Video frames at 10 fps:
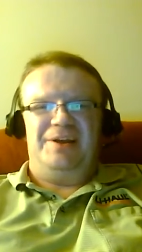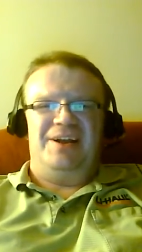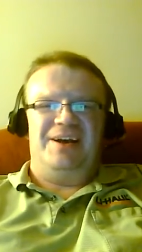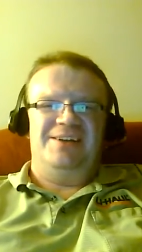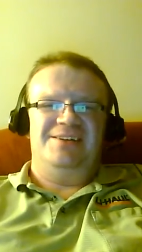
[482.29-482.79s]
And
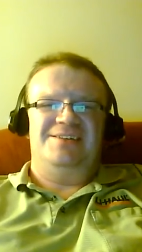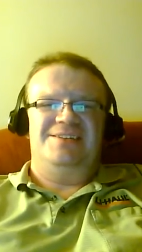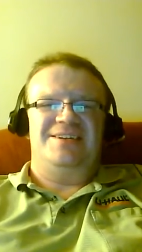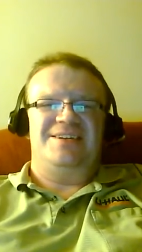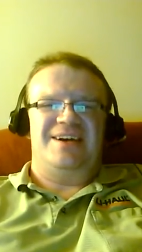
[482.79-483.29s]
I
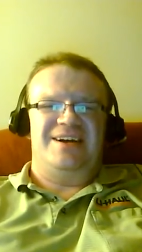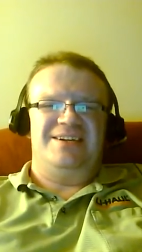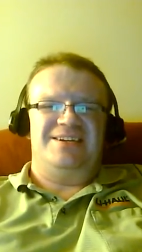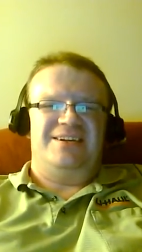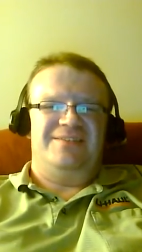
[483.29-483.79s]
kind of
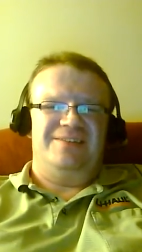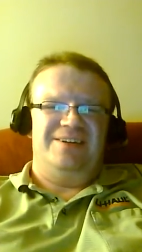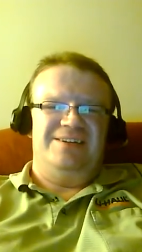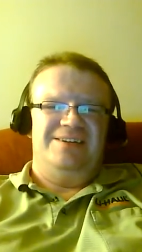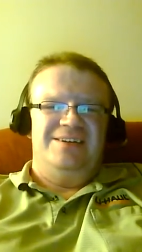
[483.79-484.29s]
discovered
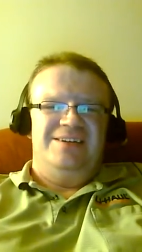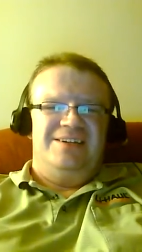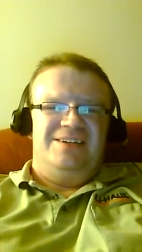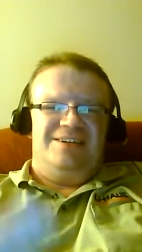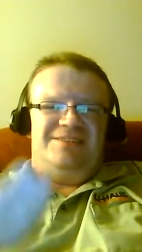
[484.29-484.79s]
that,
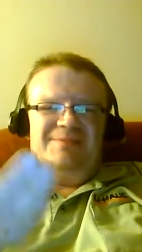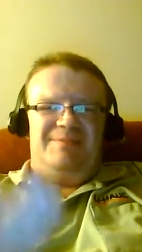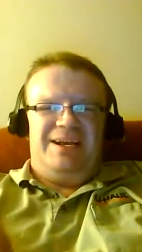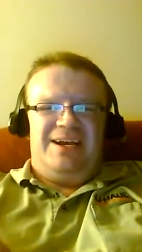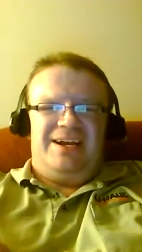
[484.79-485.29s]
at least for
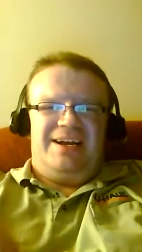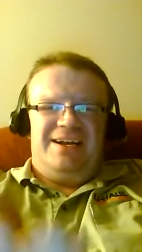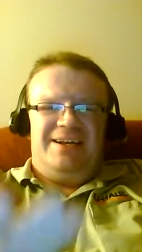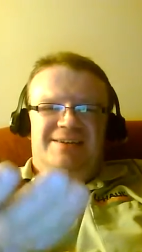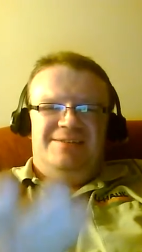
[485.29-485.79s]
me, I
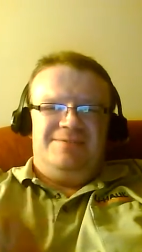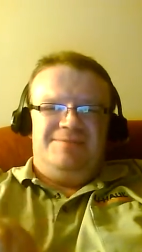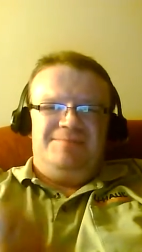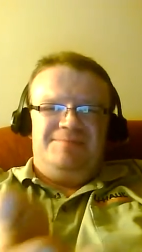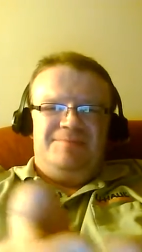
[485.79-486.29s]
kind
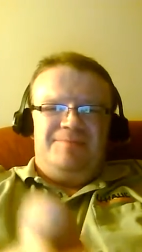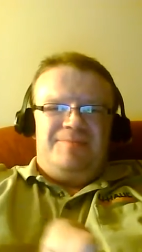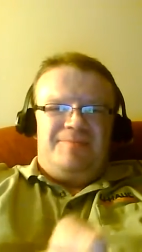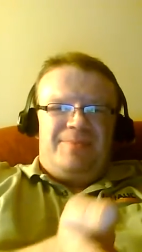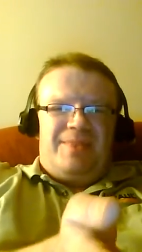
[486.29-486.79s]

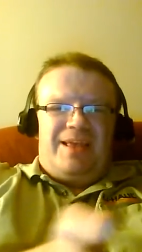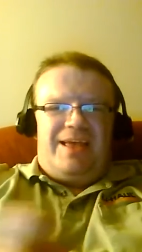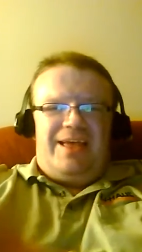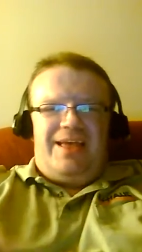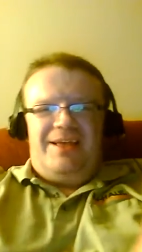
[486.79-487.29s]
of,
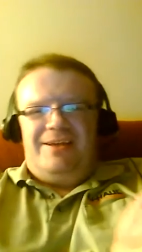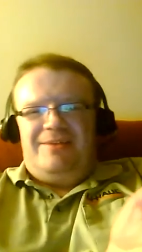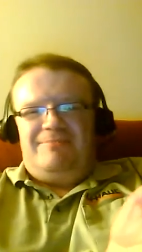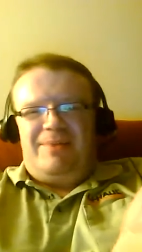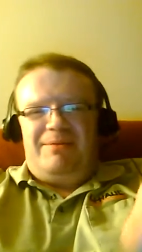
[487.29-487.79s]
eh,
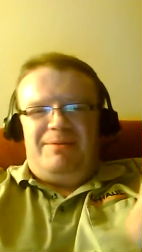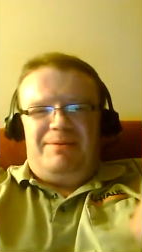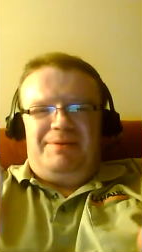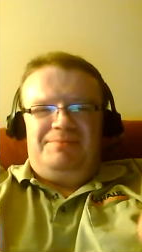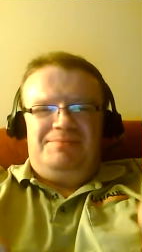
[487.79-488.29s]

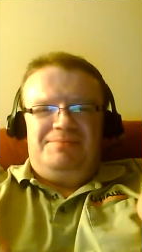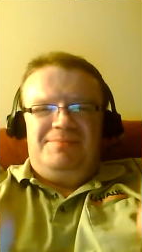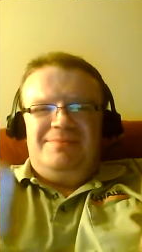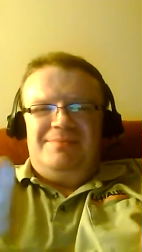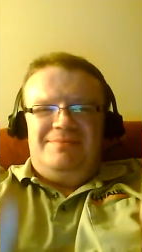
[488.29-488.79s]
it,
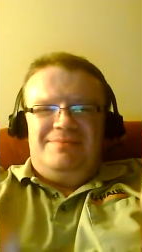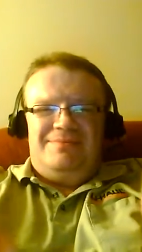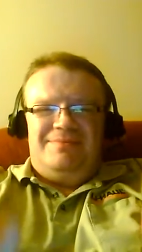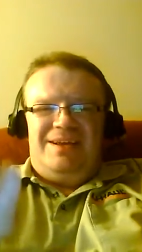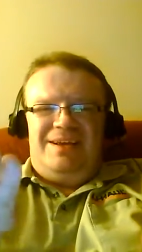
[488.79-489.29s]

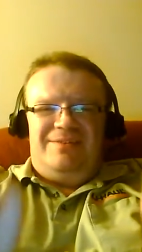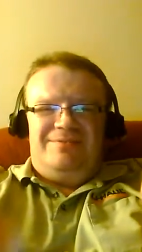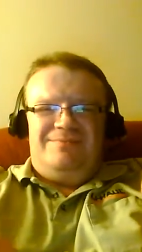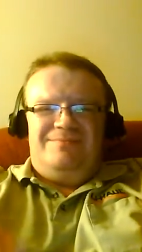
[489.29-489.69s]
you know,